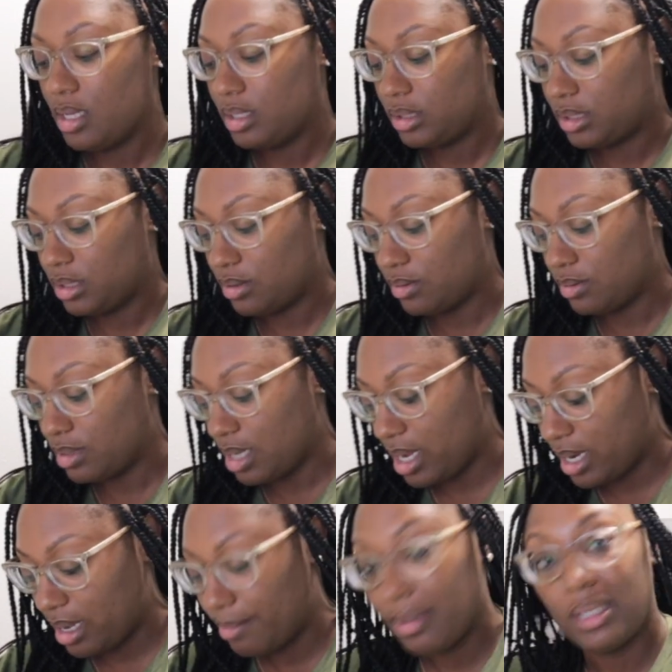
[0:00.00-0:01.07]
So I
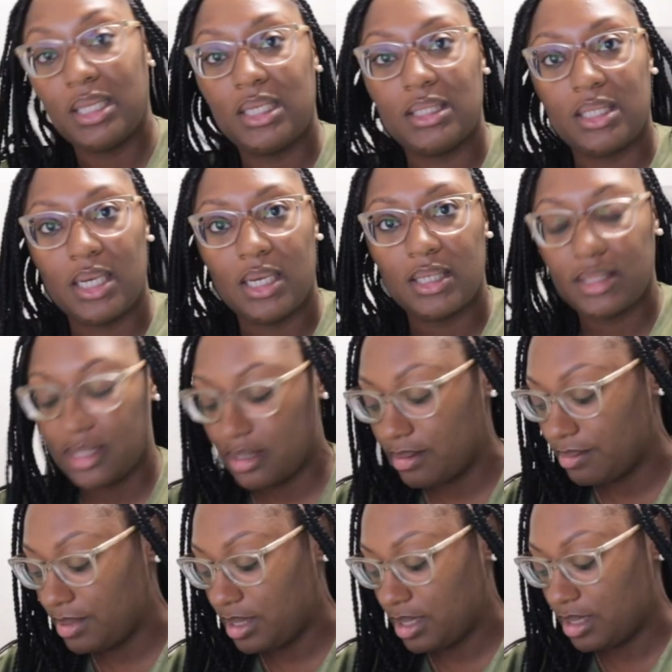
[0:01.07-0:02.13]
got my lazy ass
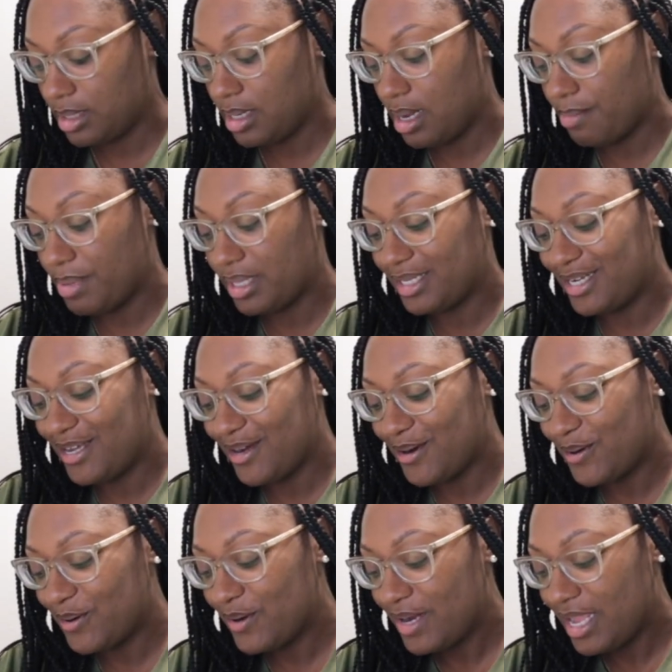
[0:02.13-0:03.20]
up and I'm about to go
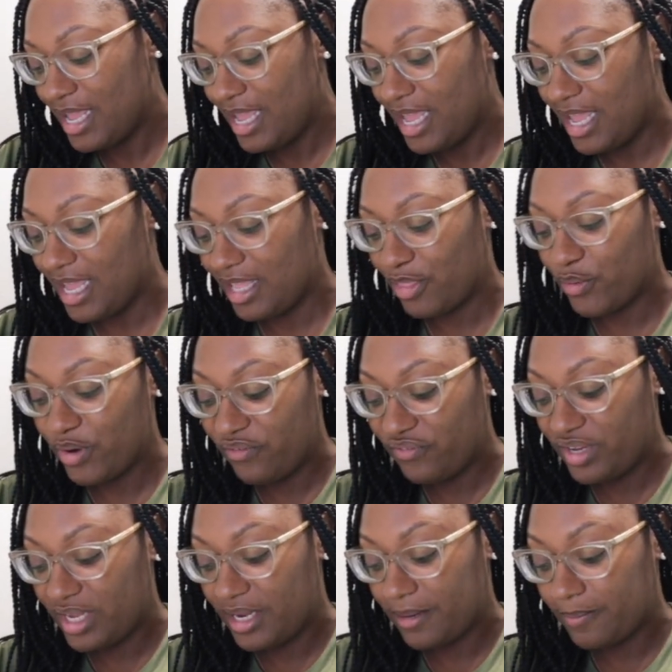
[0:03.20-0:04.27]

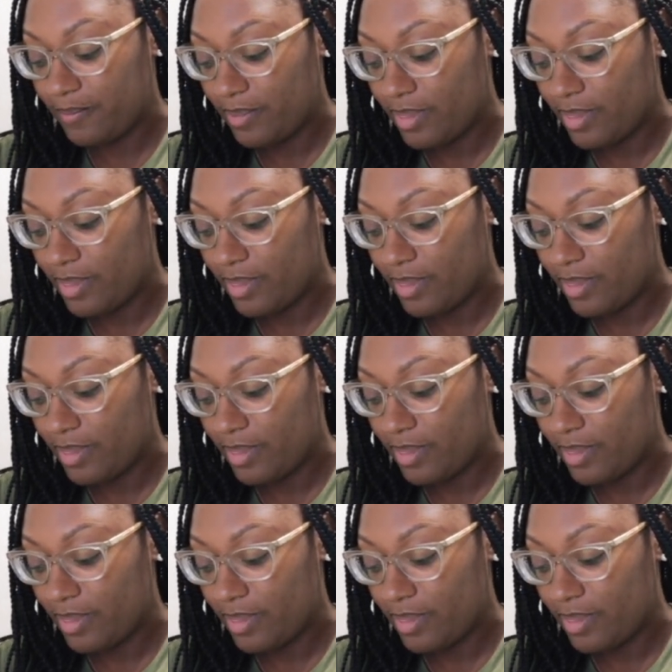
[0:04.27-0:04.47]
thrifting.